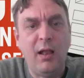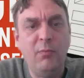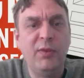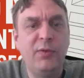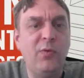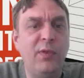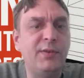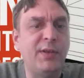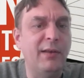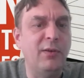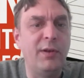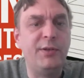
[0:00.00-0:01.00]
With all the
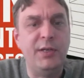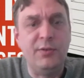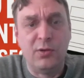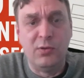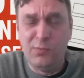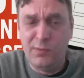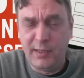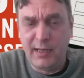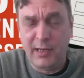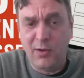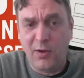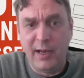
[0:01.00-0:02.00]
technology tools and
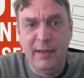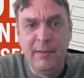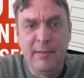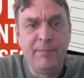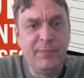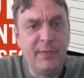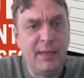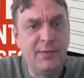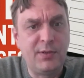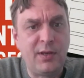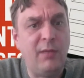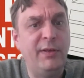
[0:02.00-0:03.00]
AI that's
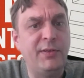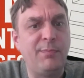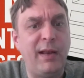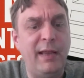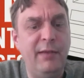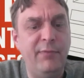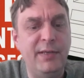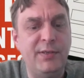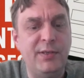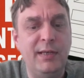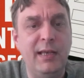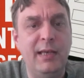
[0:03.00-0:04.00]
come into play in
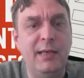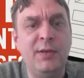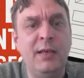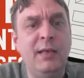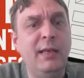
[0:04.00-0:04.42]
recent years,